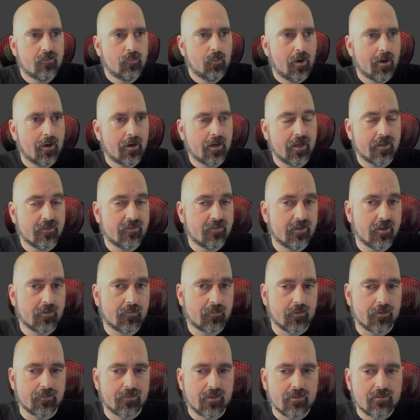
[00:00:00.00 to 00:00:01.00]
This is where it
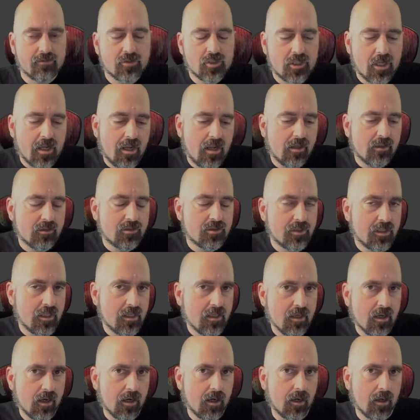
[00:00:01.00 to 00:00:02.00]
gets different. They've
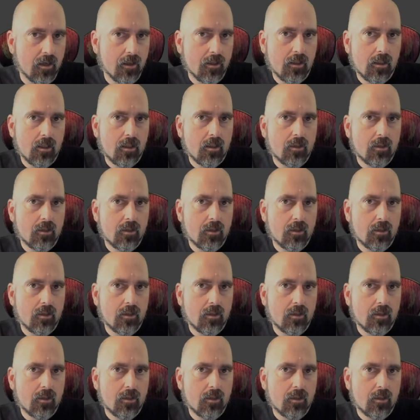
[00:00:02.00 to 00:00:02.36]
changed the